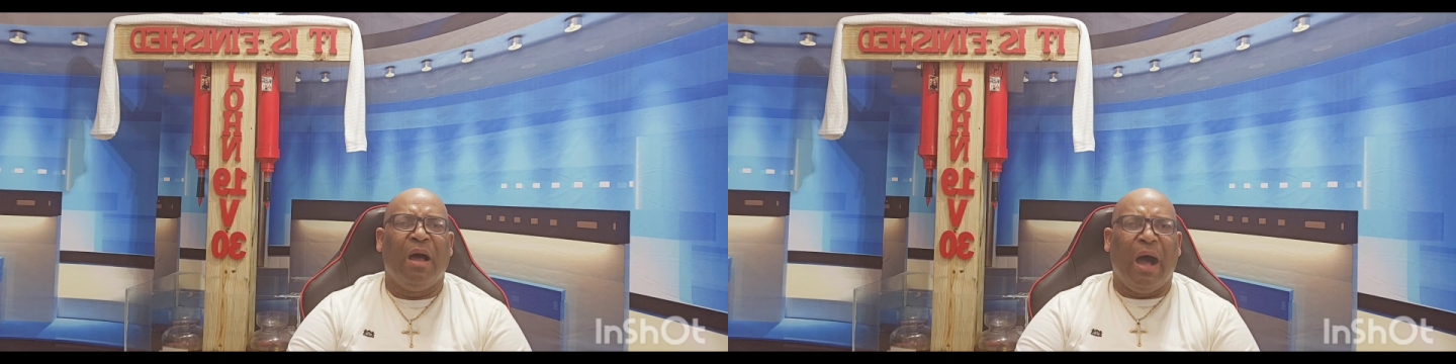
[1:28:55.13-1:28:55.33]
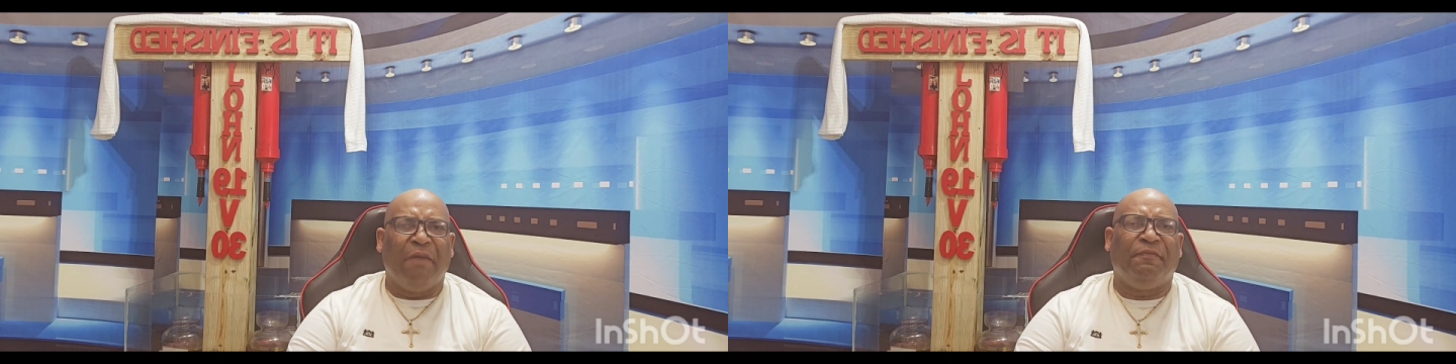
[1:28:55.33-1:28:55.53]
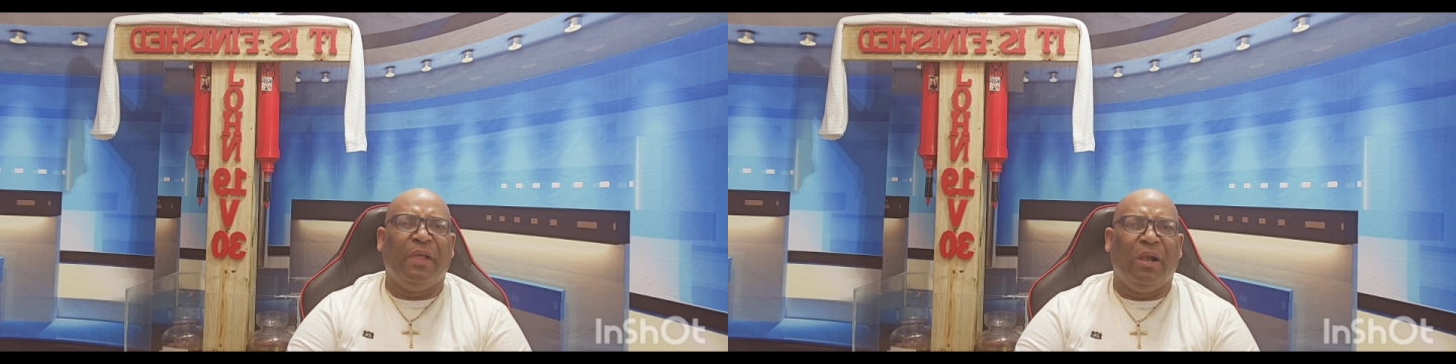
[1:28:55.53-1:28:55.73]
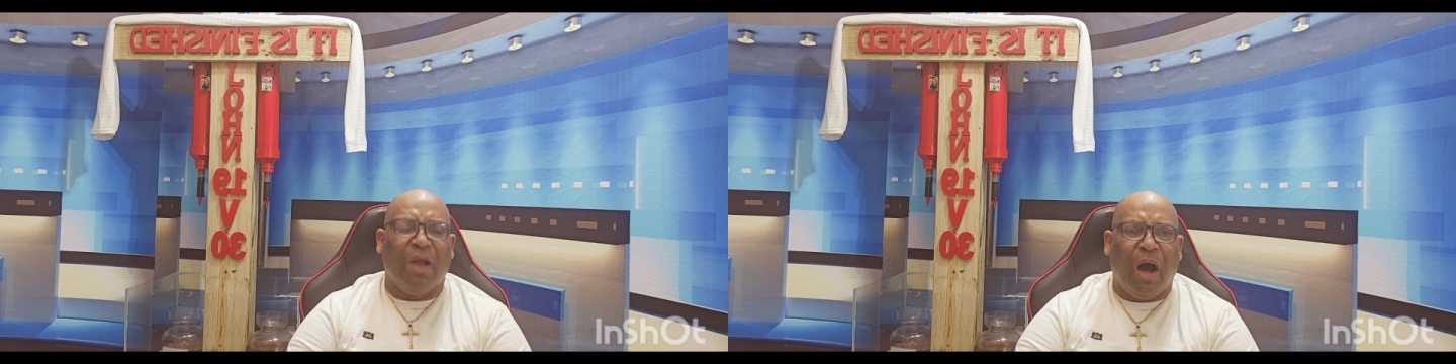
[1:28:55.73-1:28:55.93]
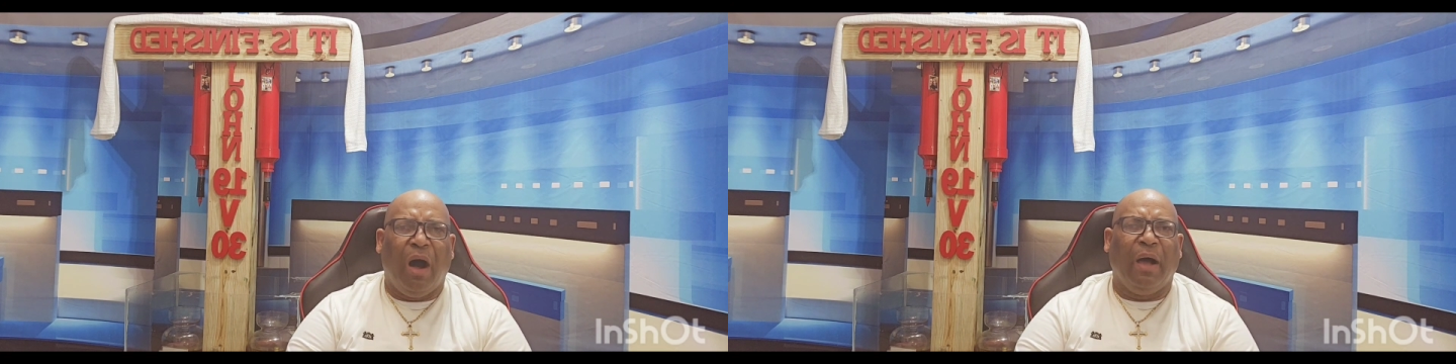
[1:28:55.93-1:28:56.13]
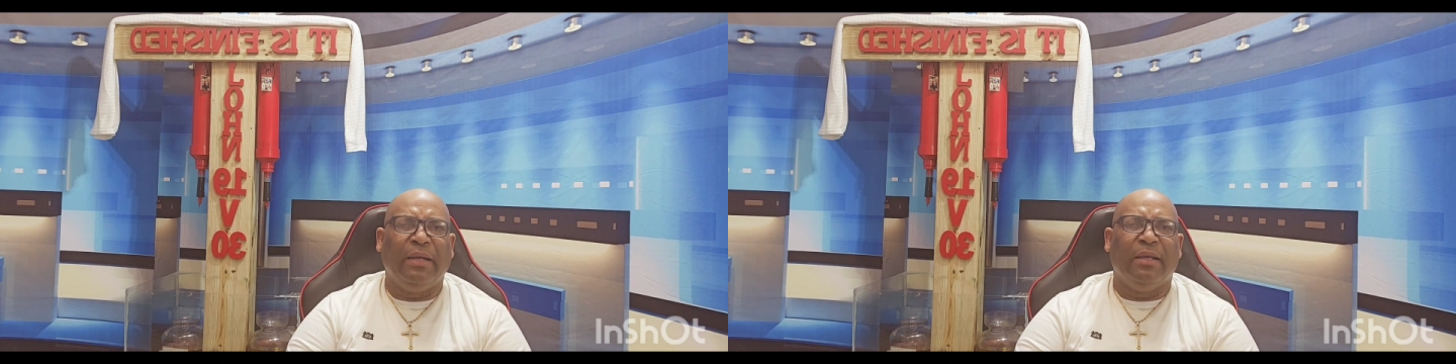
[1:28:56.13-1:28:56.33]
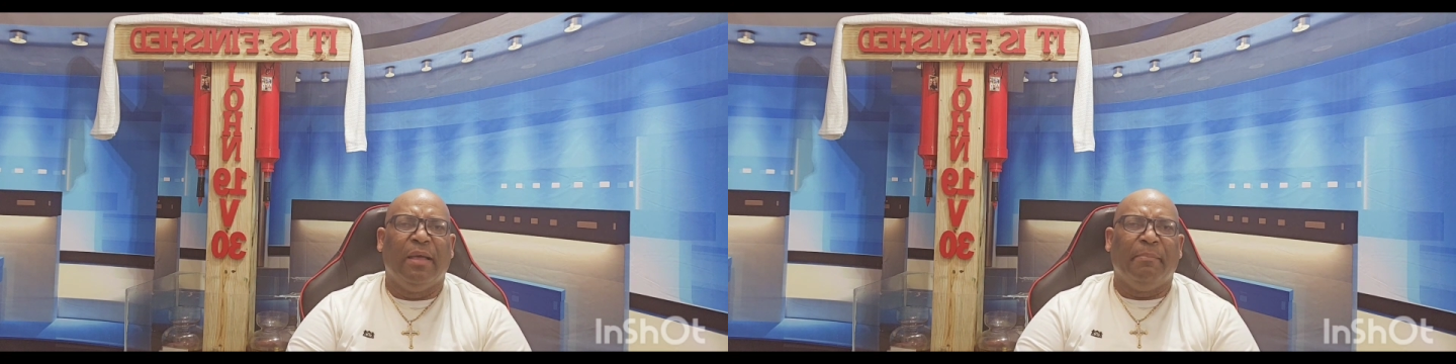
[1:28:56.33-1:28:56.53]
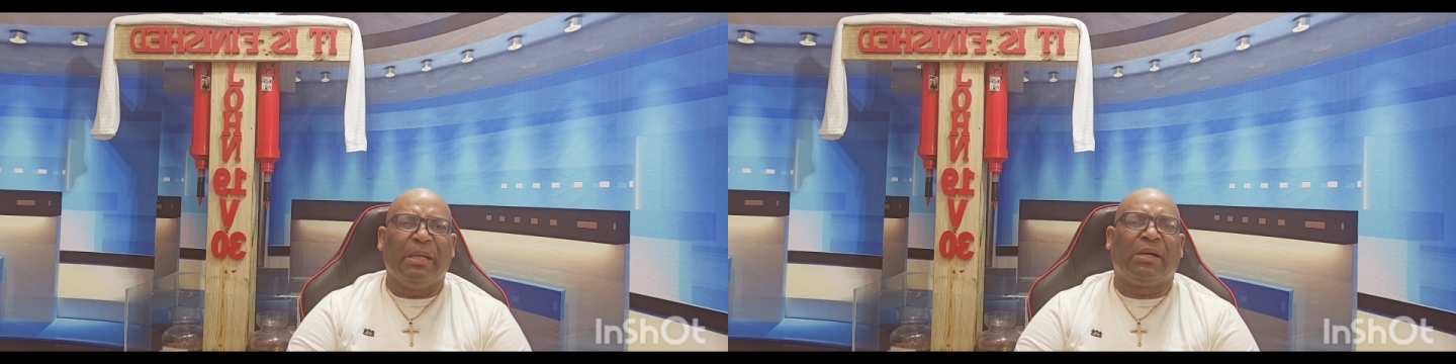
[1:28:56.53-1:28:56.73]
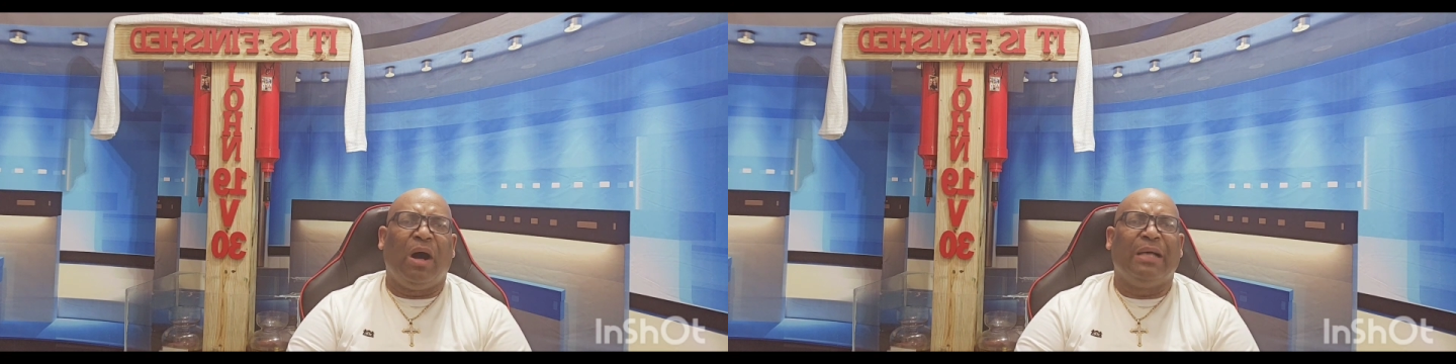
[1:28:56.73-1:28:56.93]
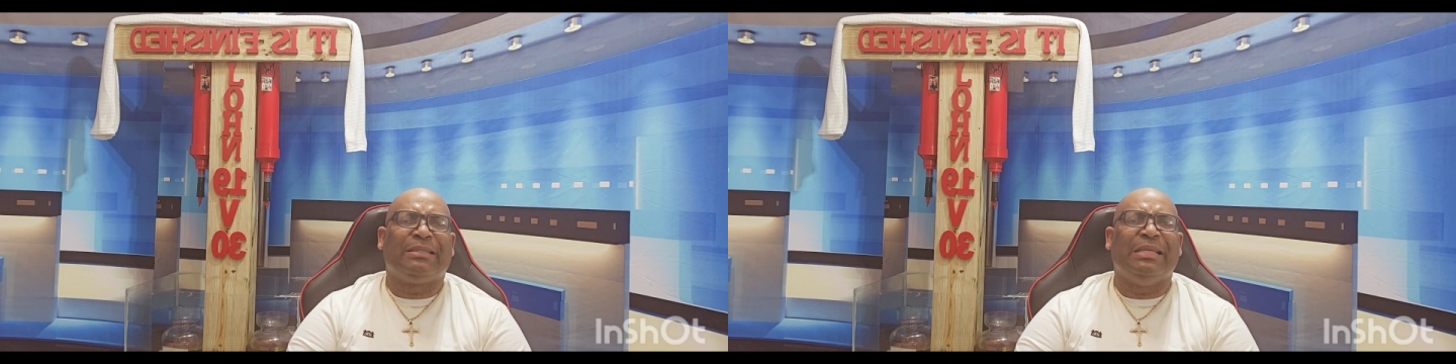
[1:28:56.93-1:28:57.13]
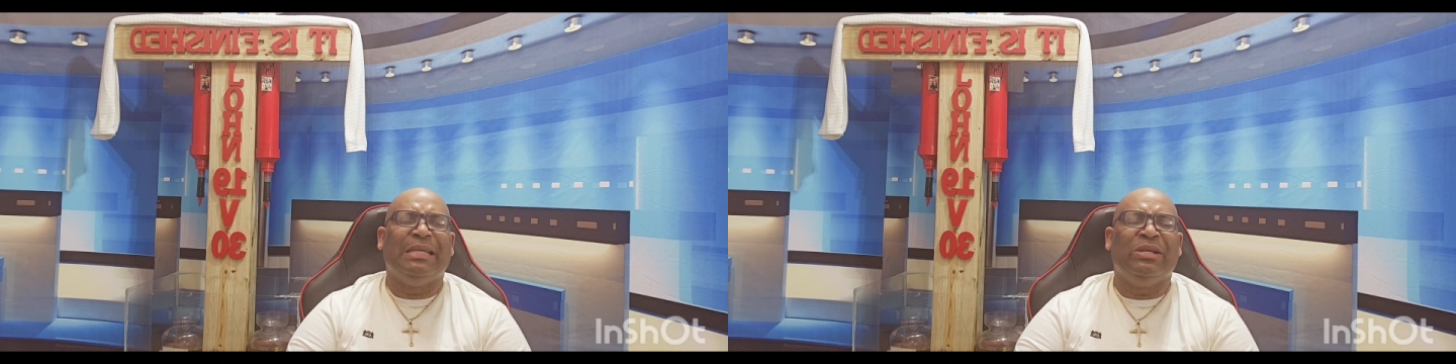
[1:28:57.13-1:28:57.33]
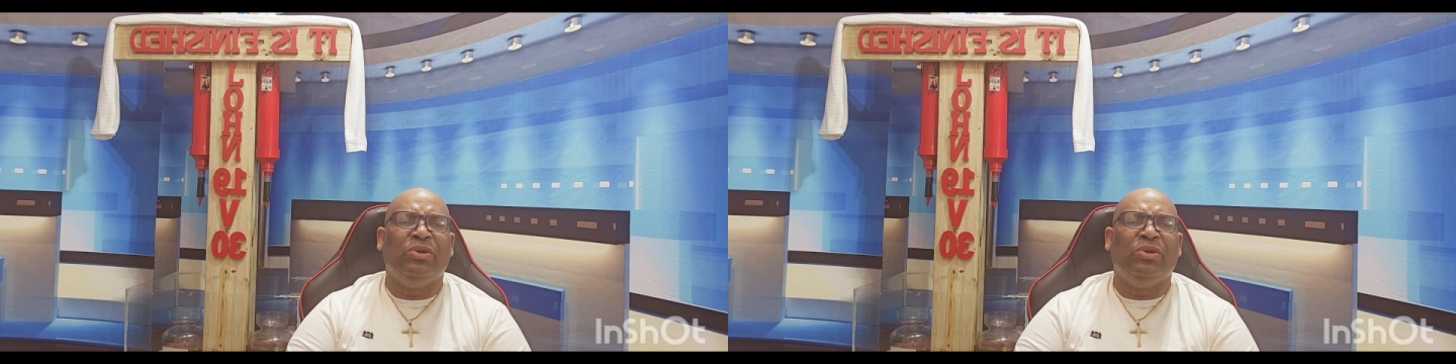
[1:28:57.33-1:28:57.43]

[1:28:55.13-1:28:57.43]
of the Lord because he